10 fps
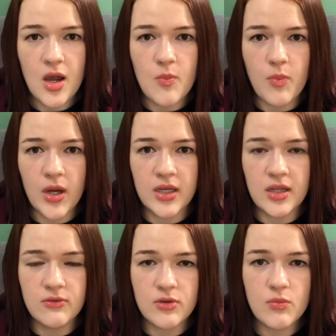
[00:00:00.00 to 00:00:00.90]
But
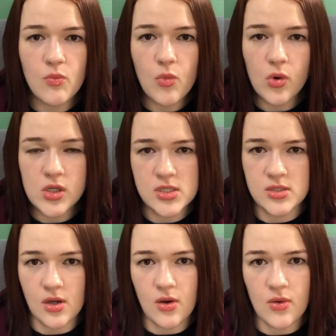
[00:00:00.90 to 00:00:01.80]
even more
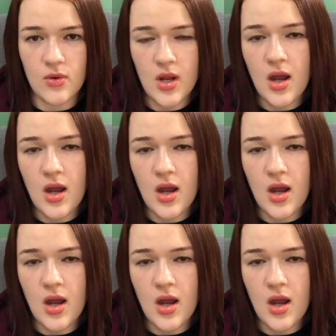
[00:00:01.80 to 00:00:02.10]
so,